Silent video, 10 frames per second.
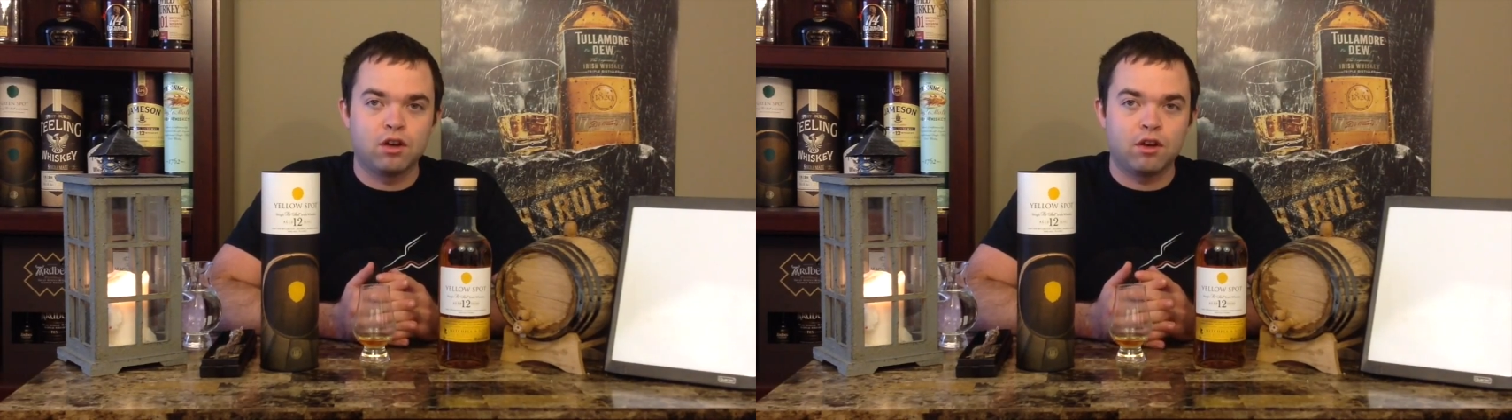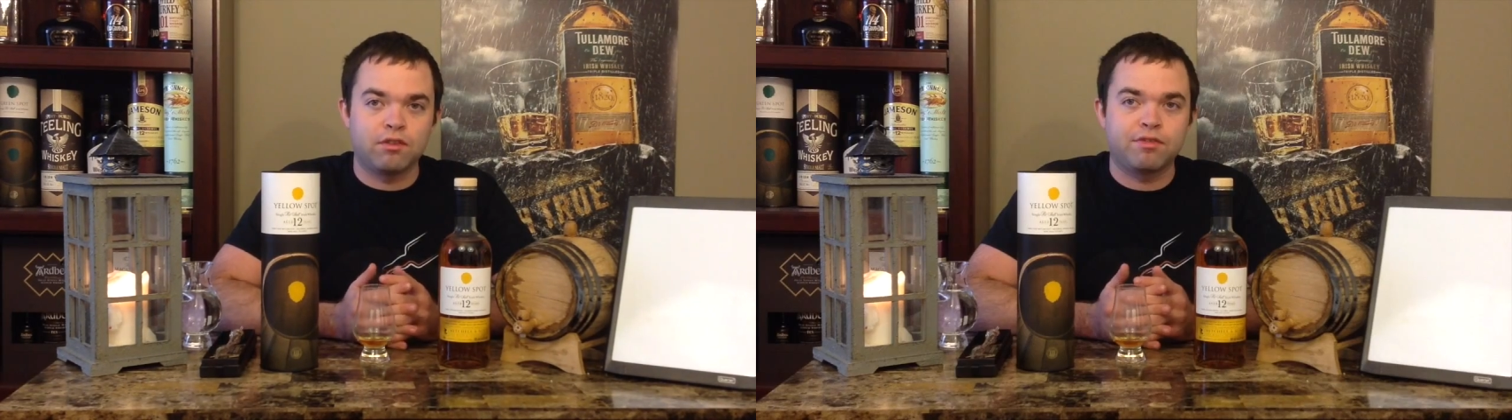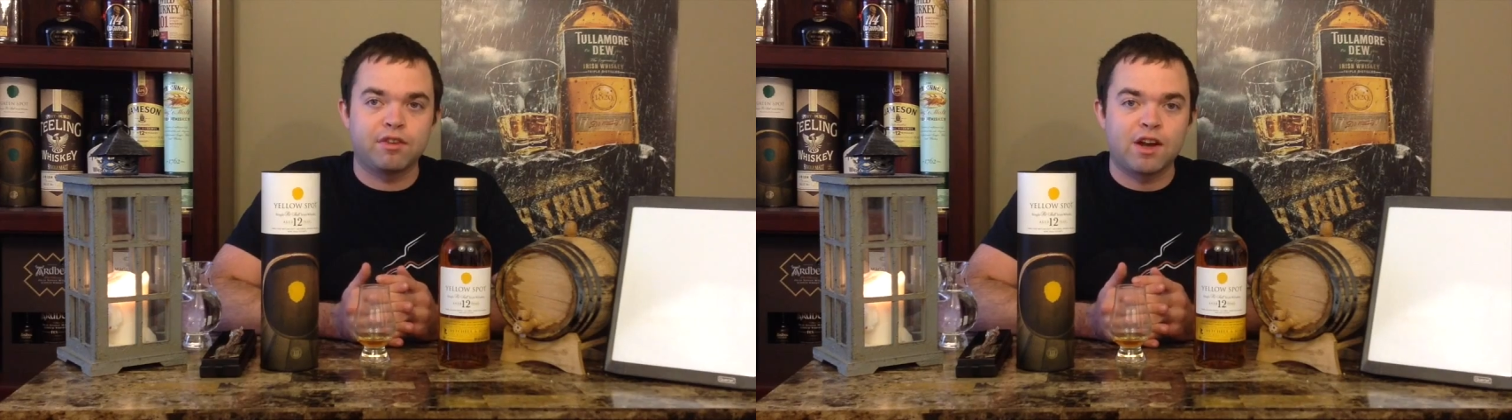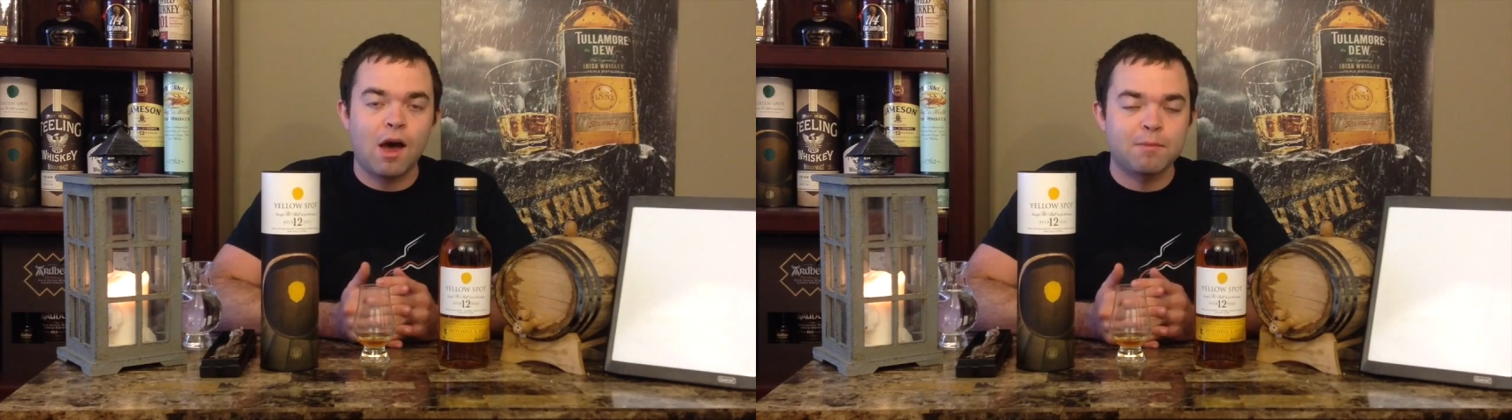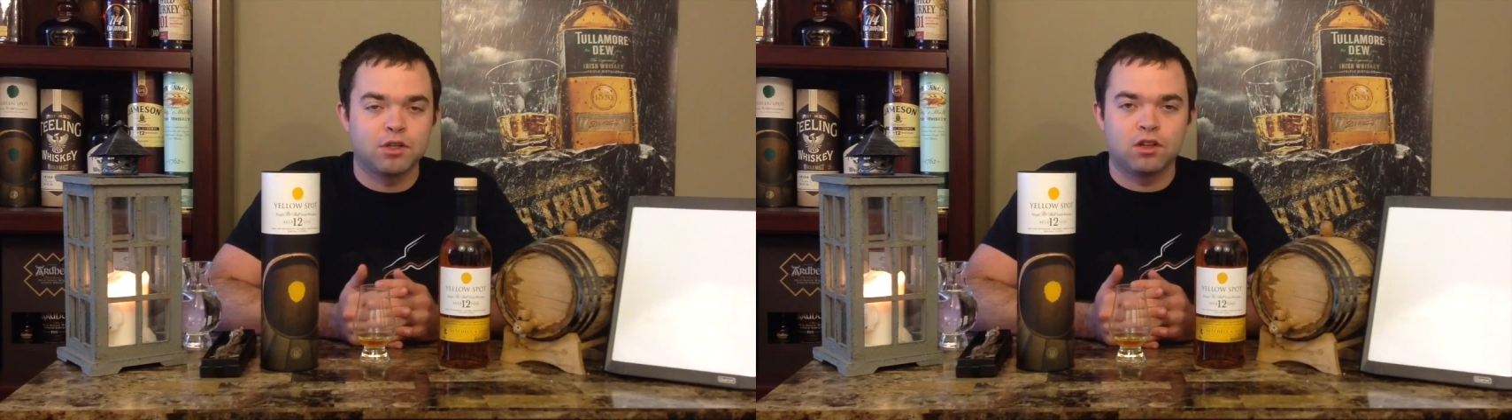a
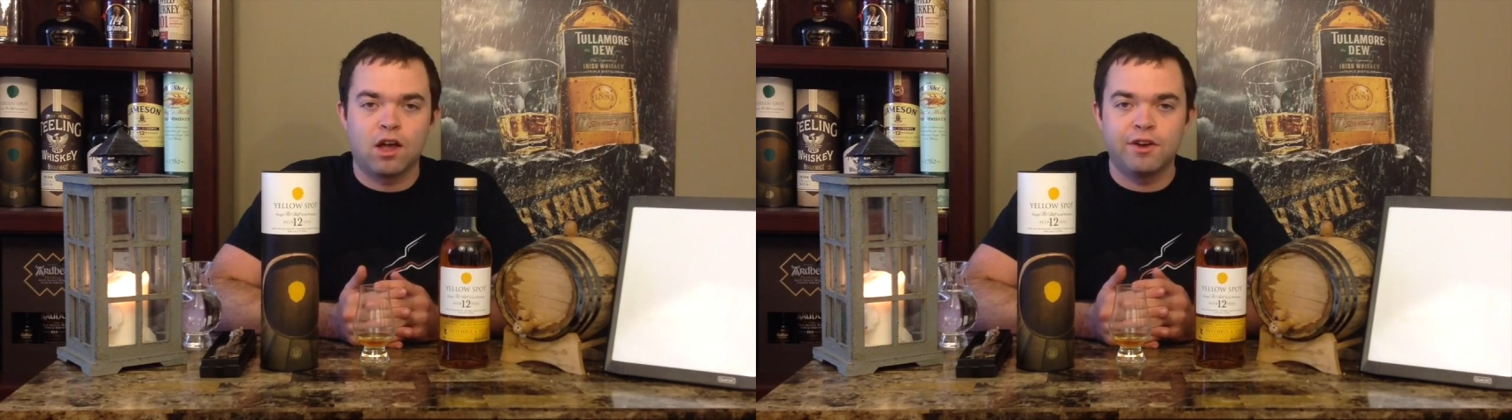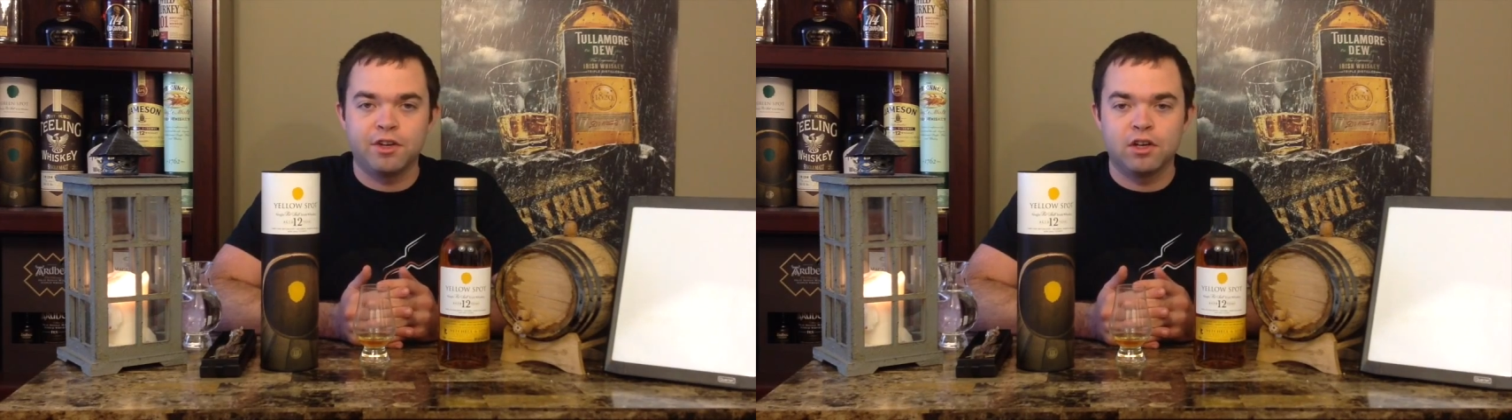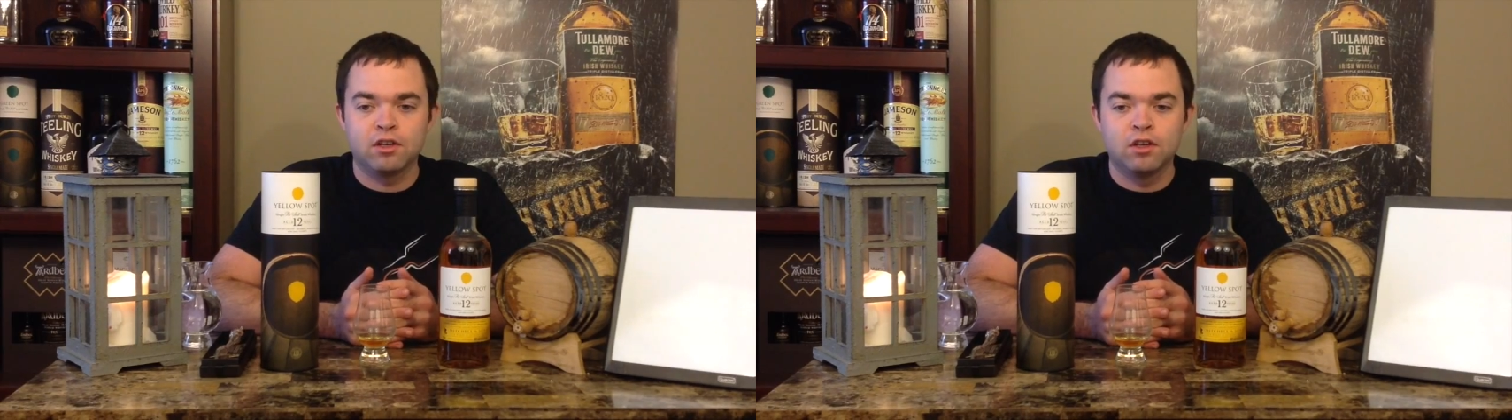phenomenal idea.